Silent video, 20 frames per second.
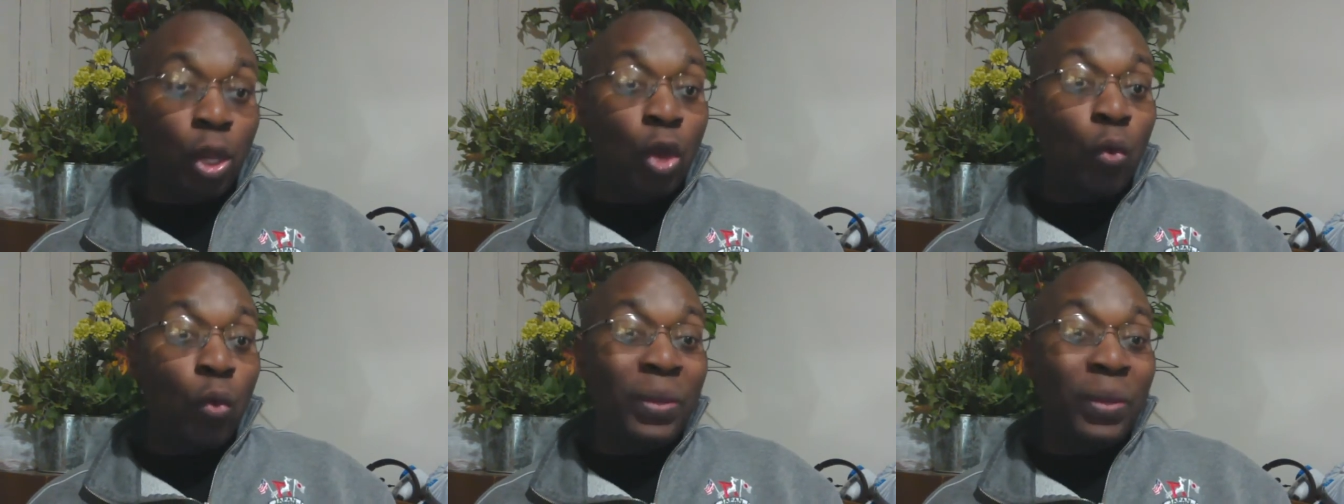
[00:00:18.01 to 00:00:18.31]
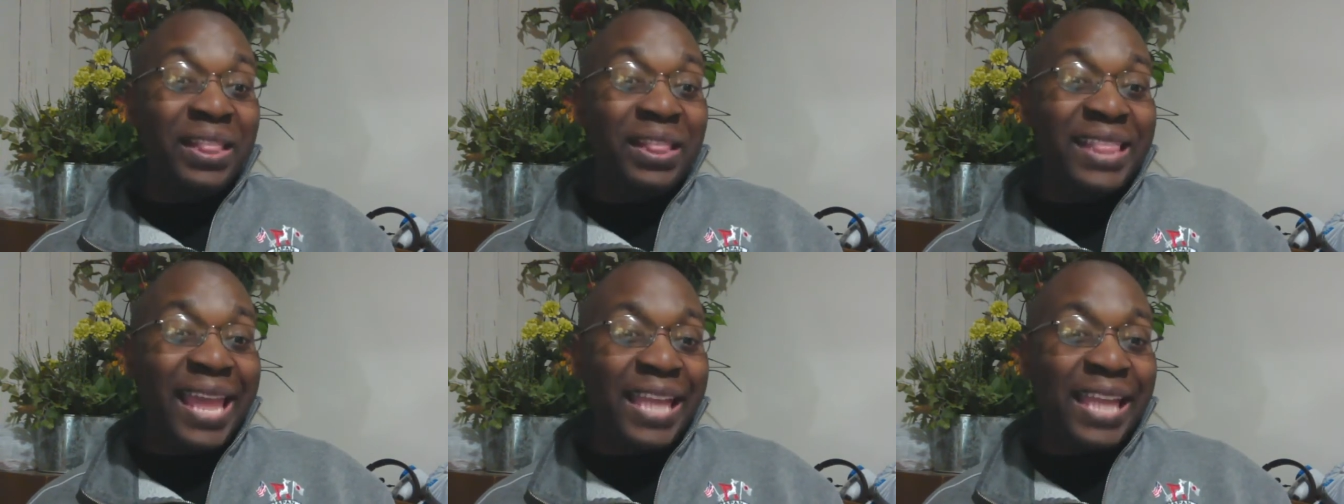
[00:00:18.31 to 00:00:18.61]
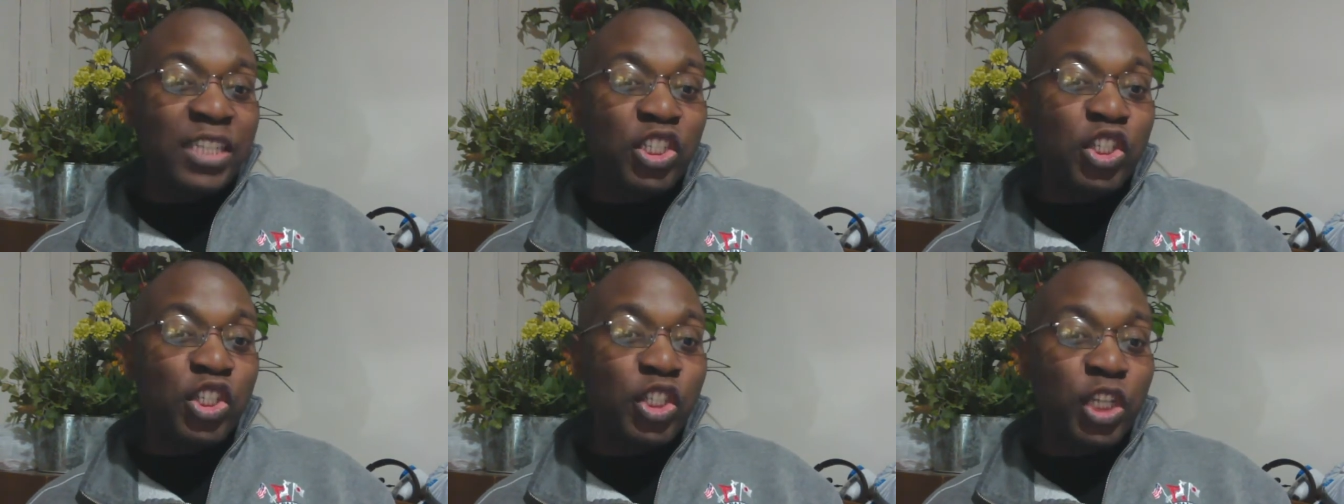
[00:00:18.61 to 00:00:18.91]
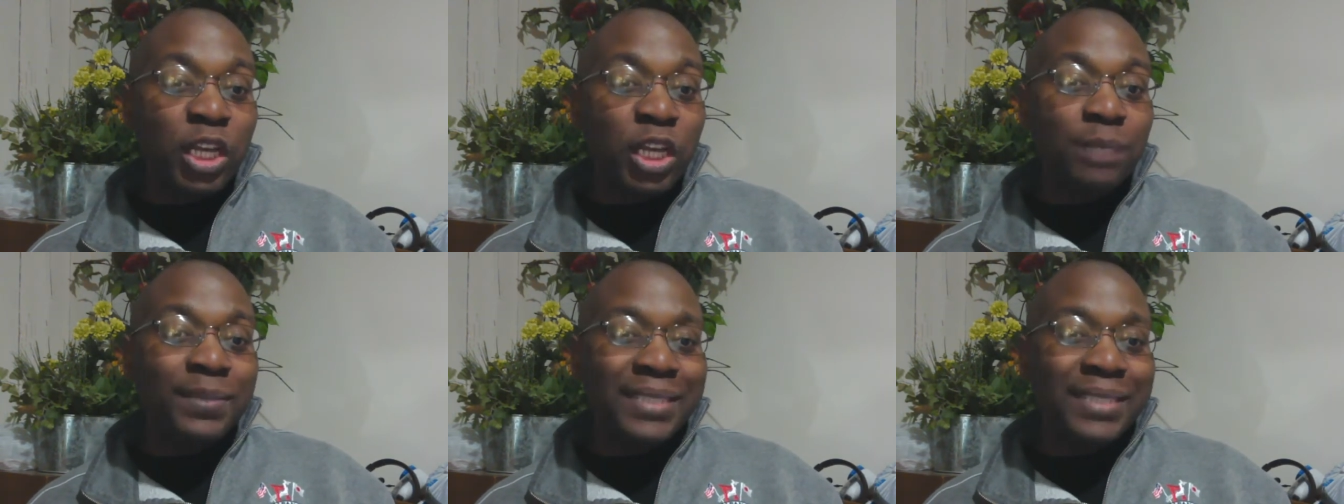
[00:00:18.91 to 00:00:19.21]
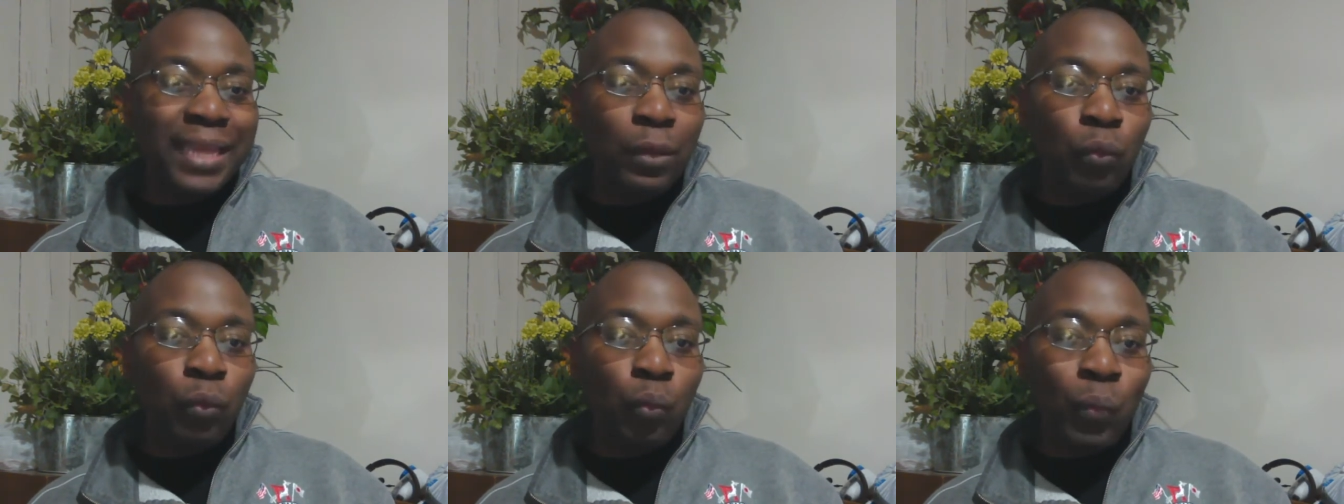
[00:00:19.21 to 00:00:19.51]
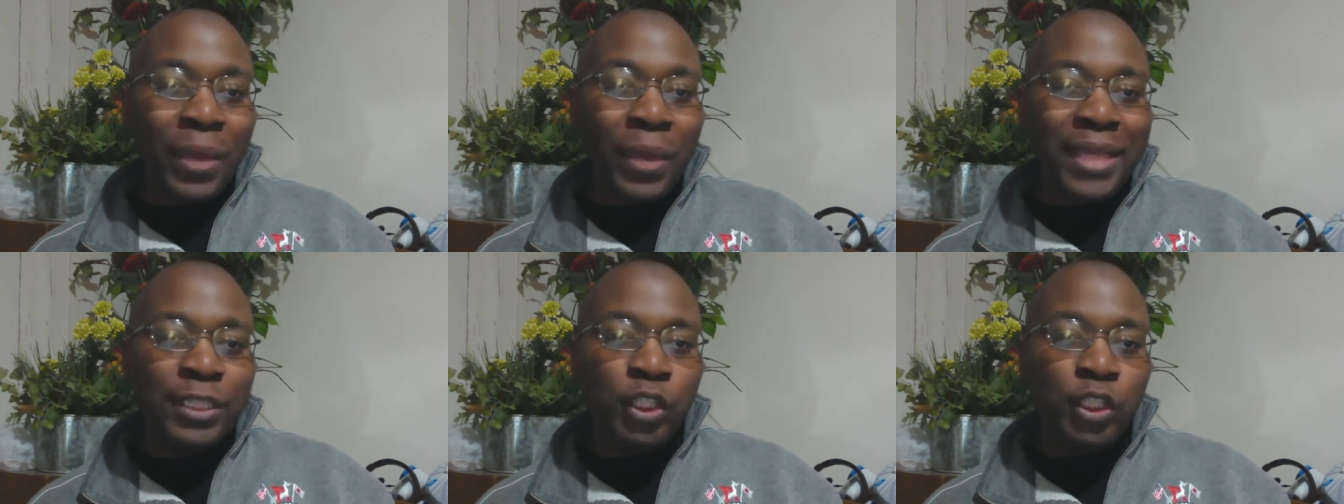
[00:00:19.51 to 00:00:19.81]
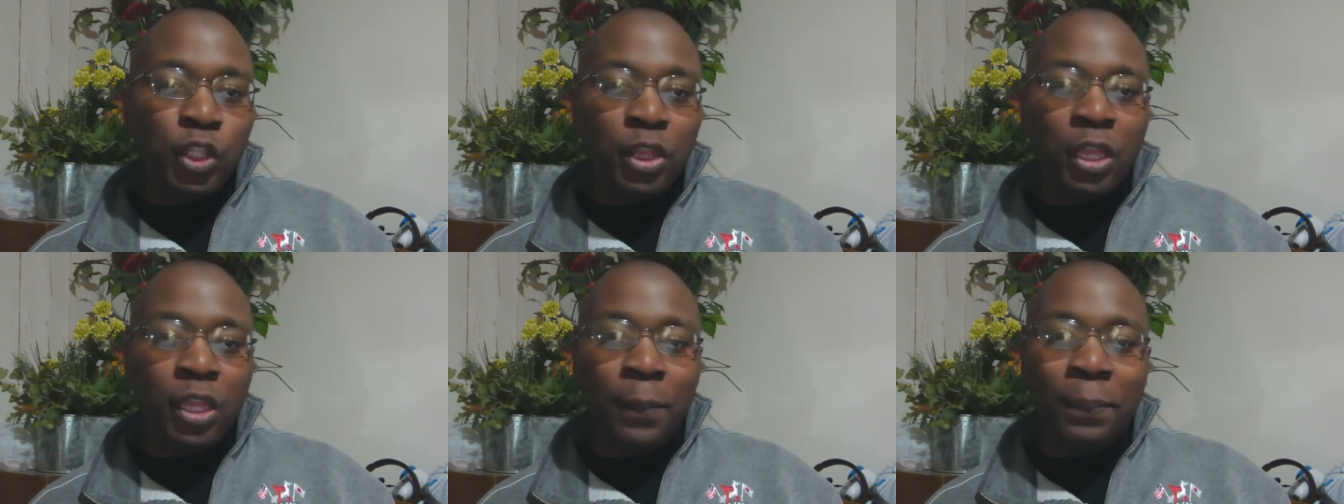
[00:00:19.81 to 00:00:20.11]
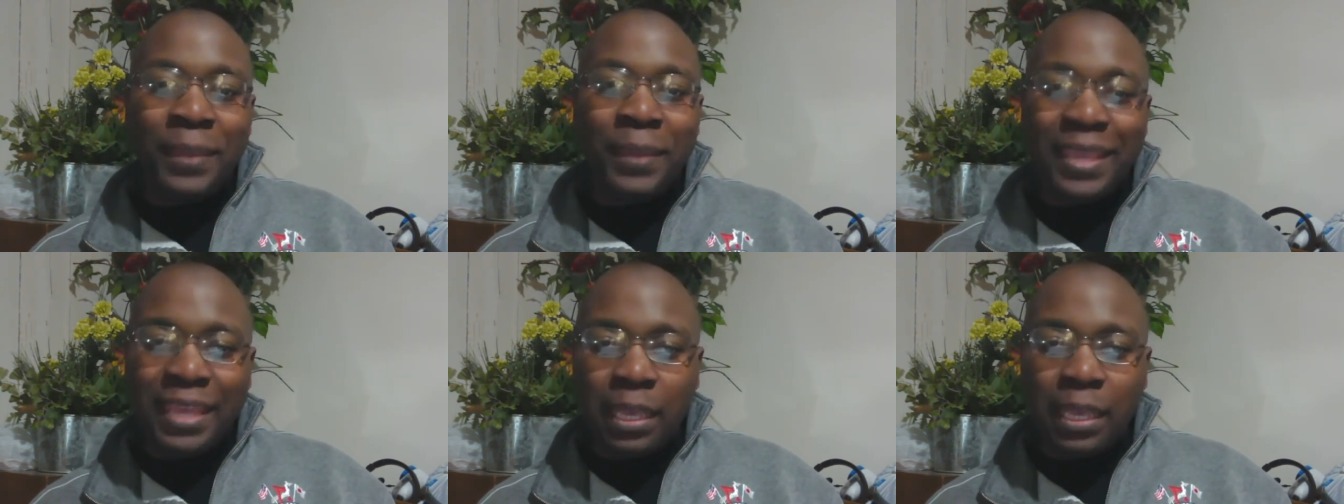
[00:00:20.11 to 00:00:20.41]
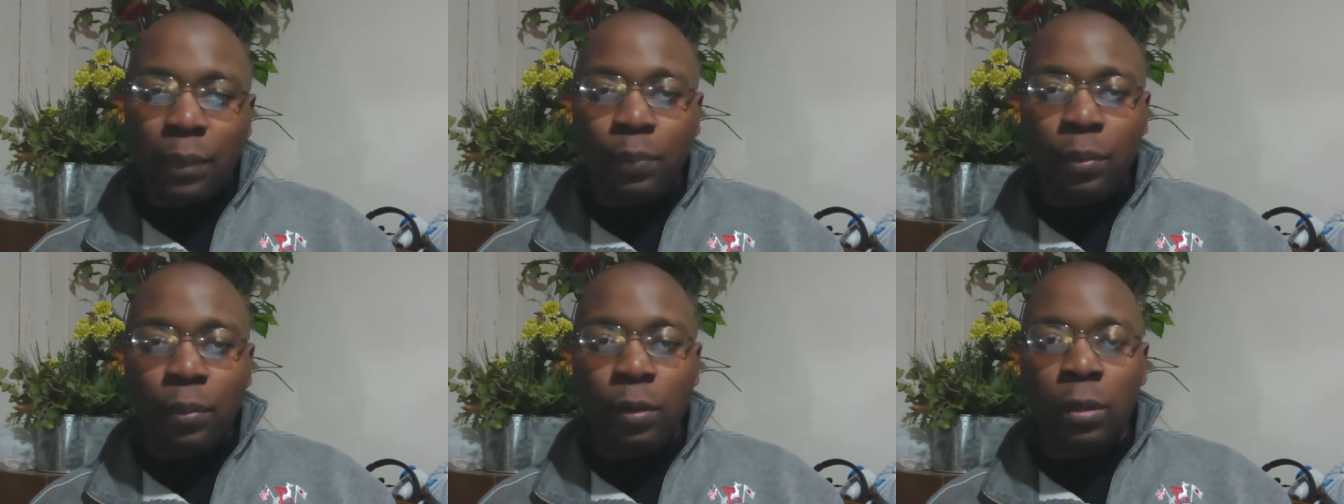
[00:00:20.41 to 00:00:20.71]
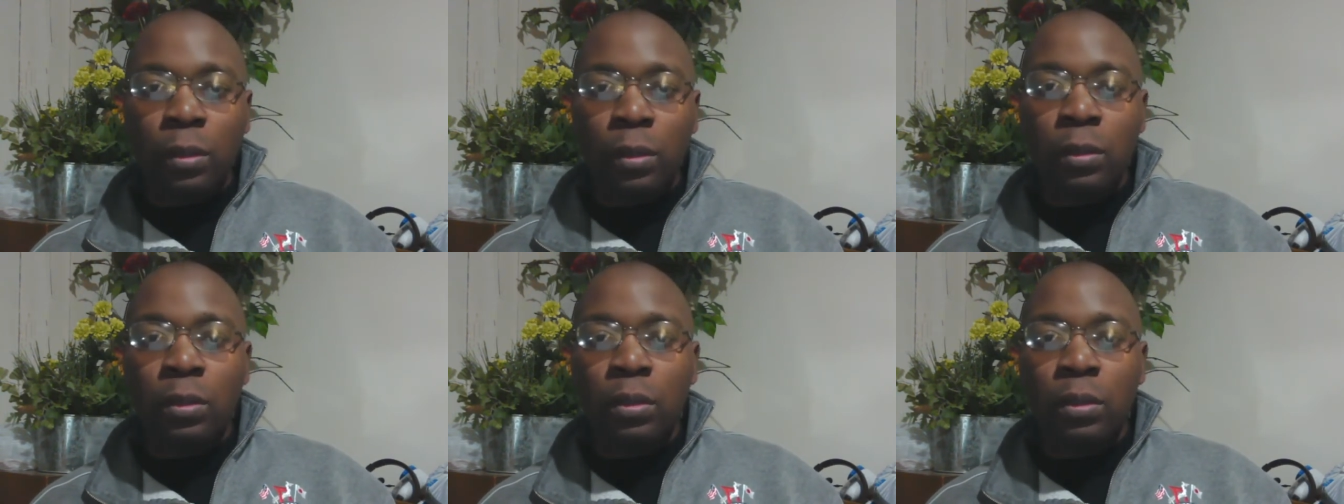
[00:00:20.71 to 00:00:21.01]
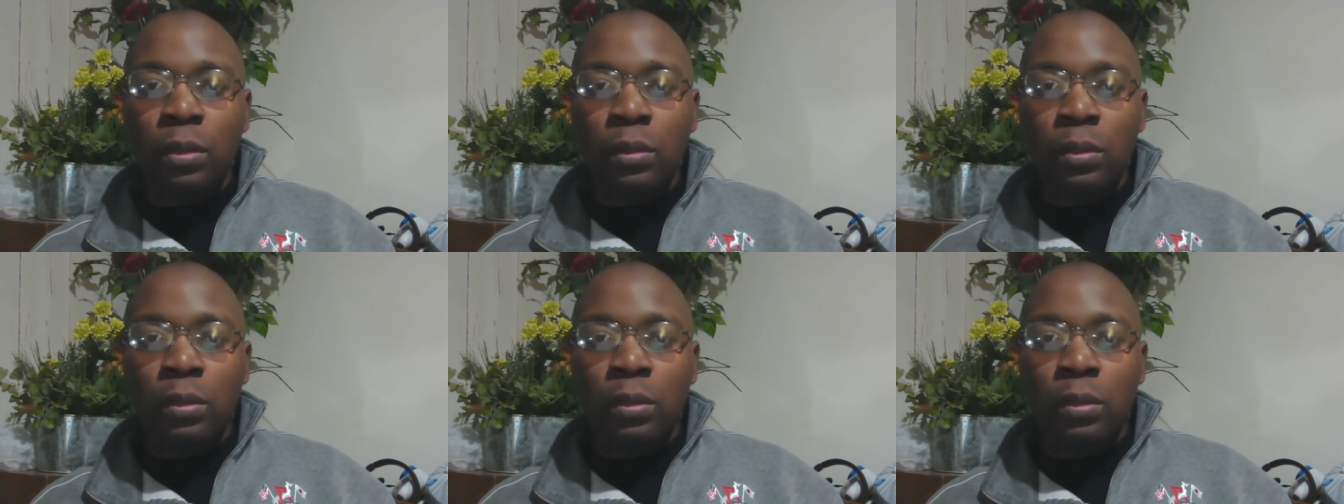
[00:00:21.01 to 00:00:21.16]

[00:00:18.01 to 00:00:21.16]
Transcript: Relationships in which the people